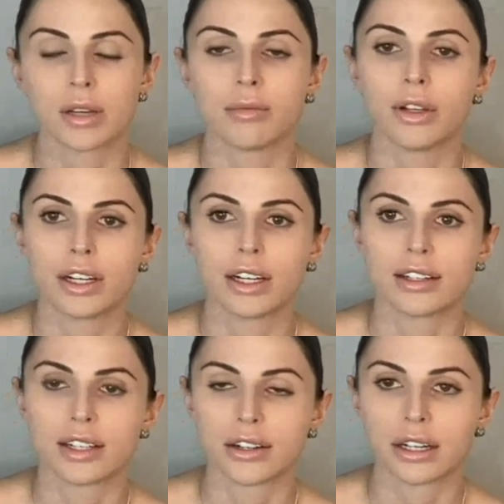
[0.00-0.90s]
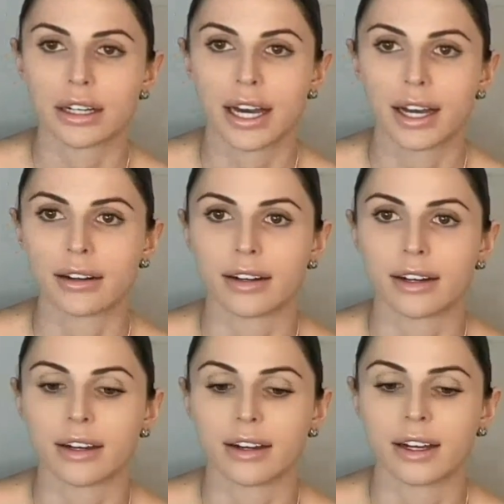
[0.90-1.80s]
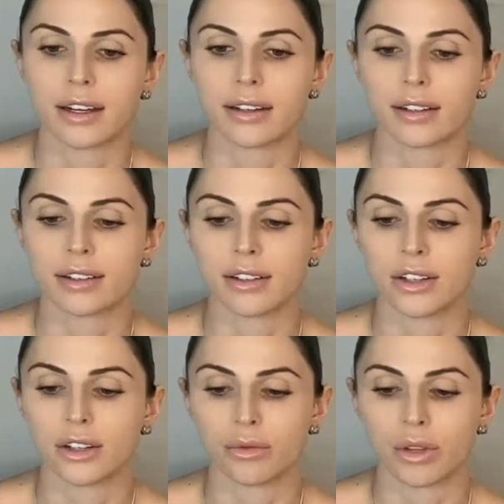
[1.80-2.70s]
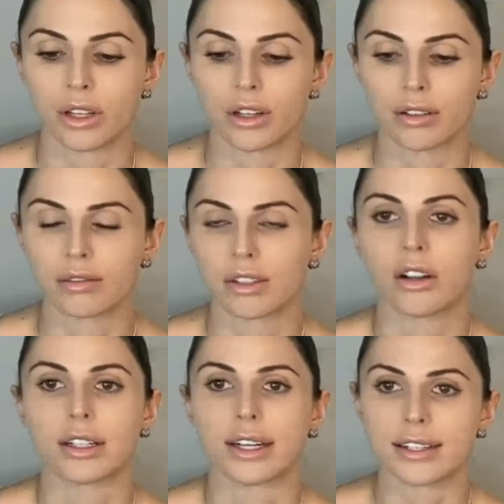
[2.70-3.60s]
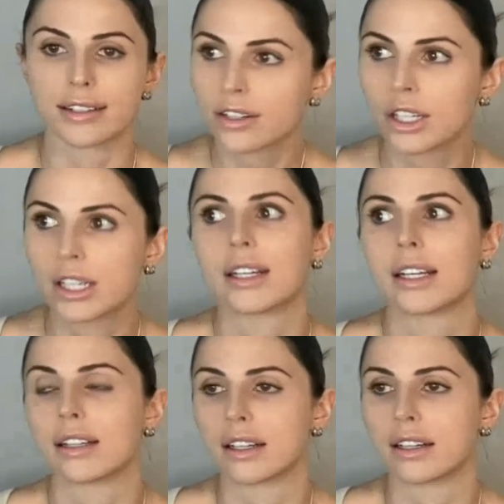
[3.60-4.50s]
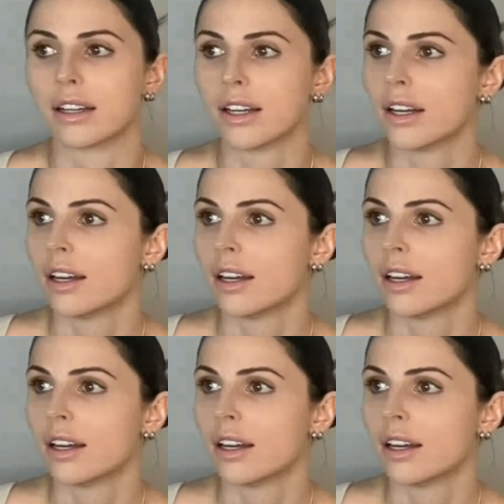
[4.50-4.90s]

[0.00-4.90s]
communities here in Canada, and with the colonization and the